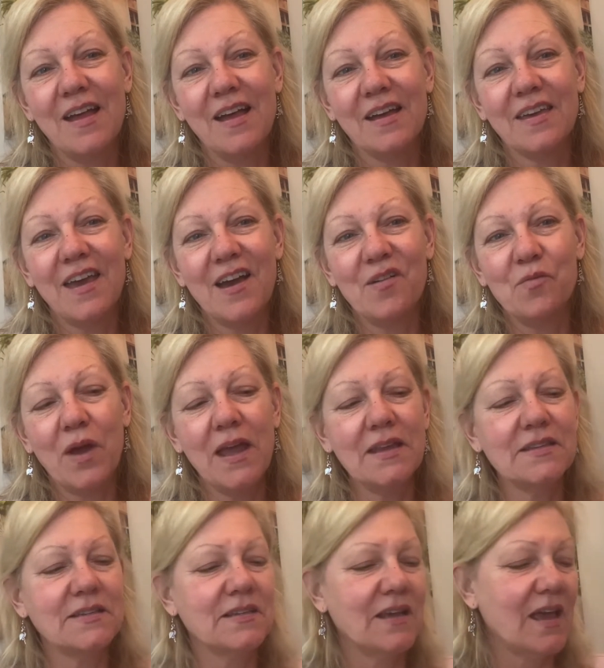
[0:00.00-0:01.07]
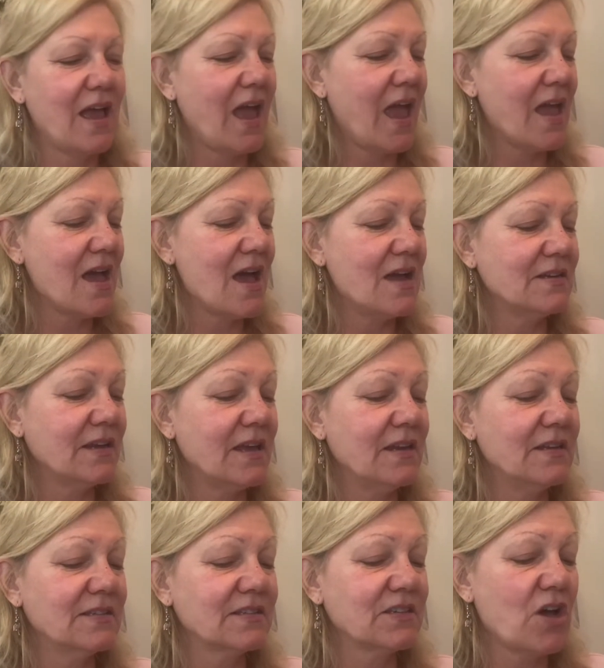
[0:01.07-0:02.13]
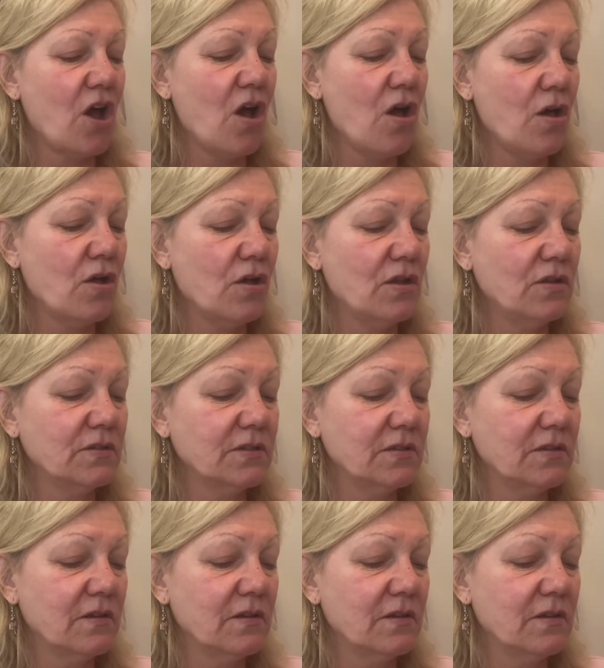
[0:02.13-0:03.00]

Can't wait. And it is called